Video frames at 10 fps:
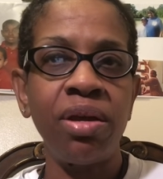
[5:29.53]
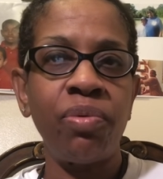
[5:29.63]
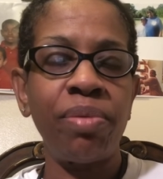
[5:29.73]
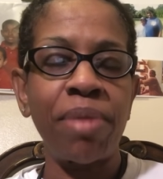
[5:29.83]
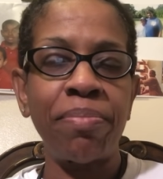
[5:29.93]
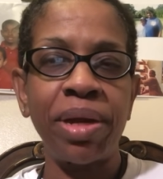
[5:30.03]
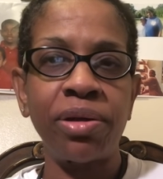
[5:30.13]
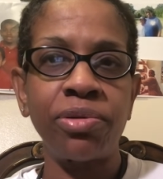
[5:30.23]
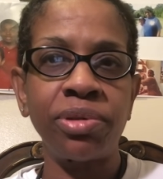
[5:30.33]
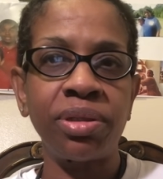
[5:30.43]
with my
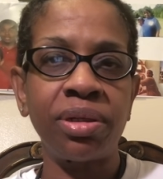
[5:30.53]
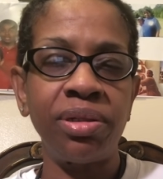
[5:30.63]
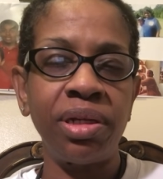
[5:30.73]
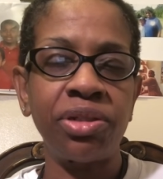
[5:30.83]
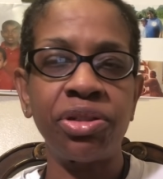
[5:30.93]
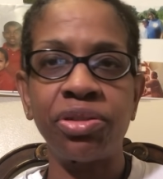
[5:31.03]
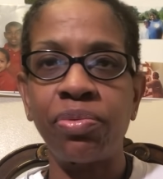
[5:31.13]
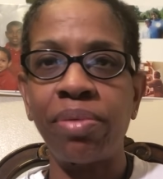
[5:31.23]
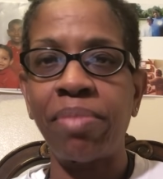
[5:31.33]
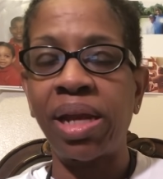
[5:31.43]
medical conditions,
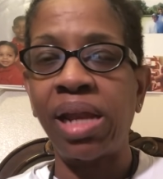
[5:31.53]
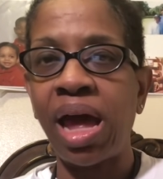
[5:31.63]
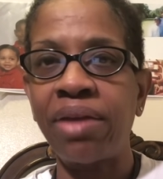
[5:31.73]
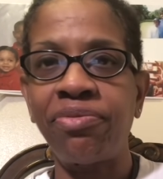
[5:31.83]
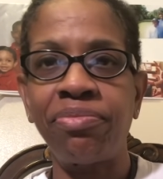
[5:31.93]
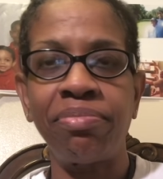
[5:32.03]
with my life,